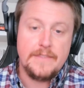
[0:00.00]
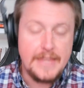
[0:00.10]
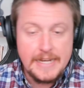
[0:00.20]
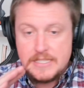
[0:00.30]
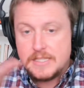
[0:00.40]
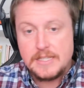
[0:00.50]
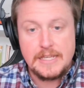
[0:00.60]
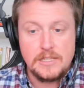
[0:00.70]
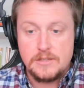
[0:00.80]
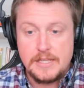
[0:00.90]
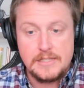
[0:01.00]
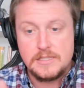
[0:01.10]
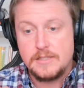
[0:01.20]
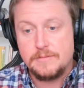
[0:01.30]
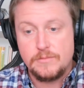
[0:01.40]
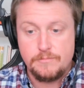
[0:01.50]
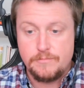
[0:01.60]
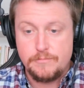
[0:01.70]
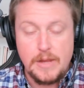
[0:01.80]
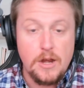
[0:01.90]
That is like, that's the
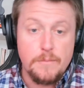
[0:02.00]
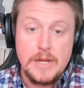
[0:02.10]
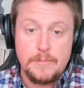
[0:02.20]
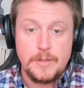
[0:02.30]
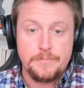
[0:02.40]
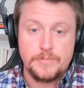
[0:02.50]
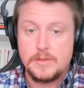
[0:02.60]
bare minimum.